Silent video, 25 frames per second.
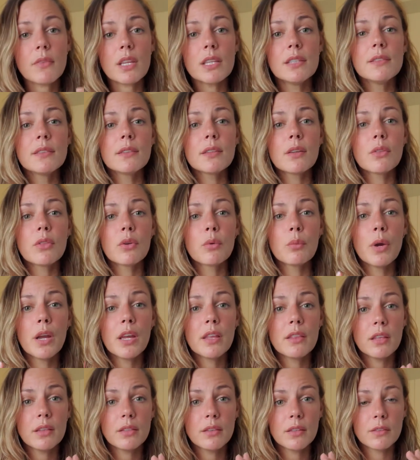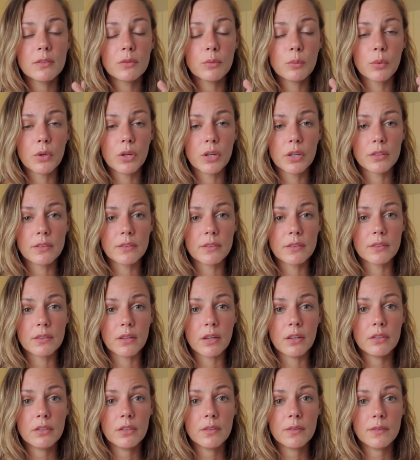And so the way that this works is
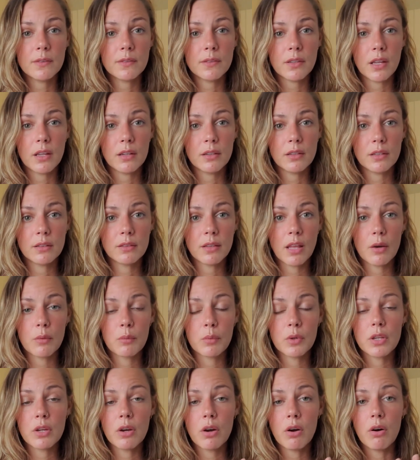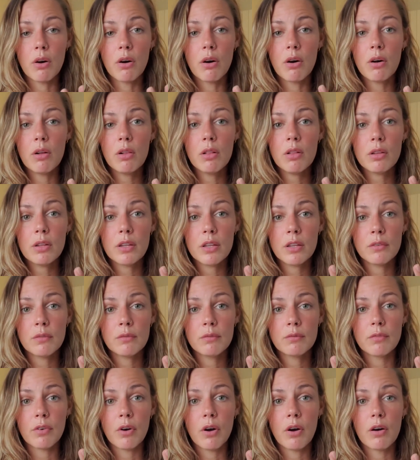understanding that we all
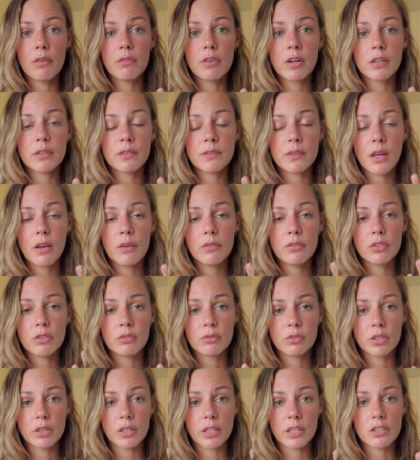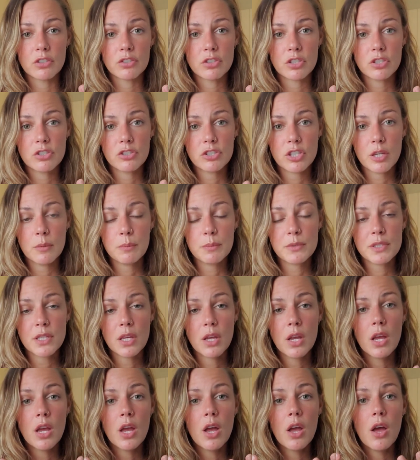involve ourselves in relationships
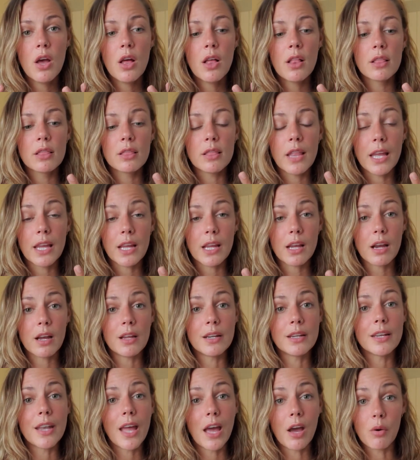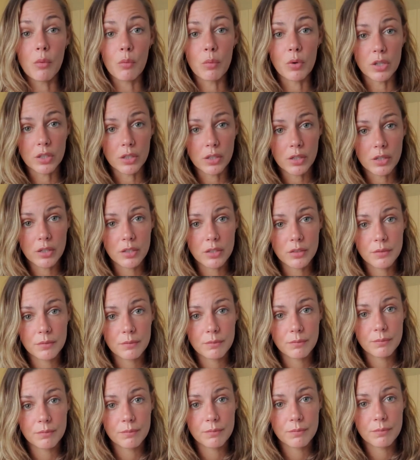like a network.
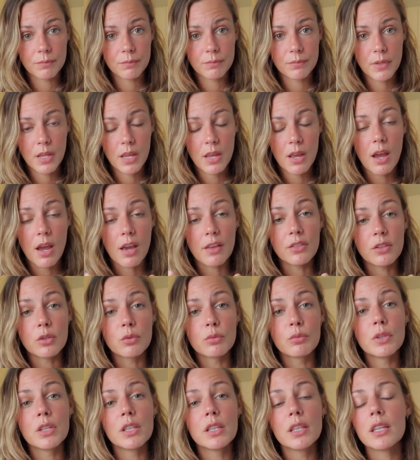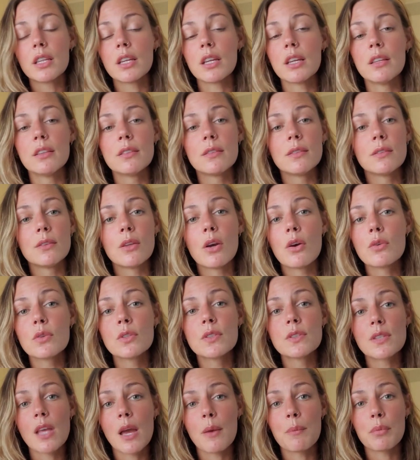And there really is no
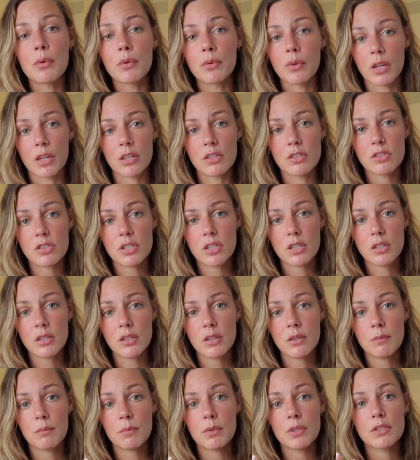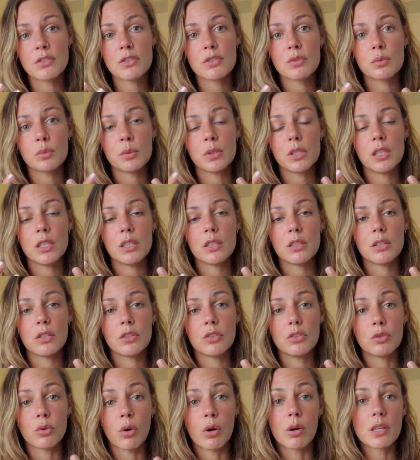separation between
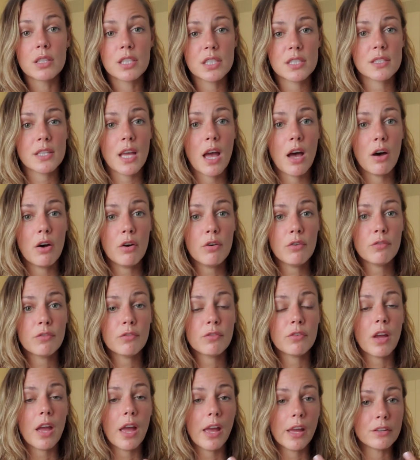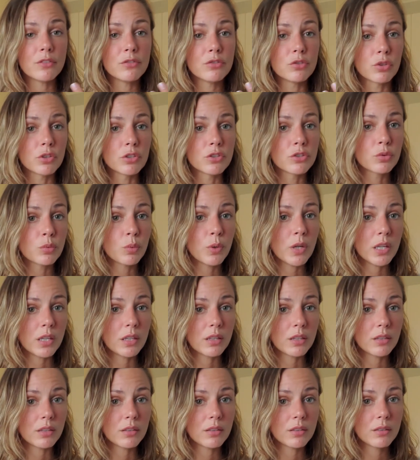yourself and your
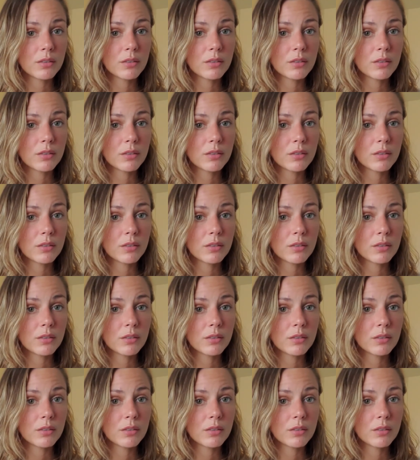twin.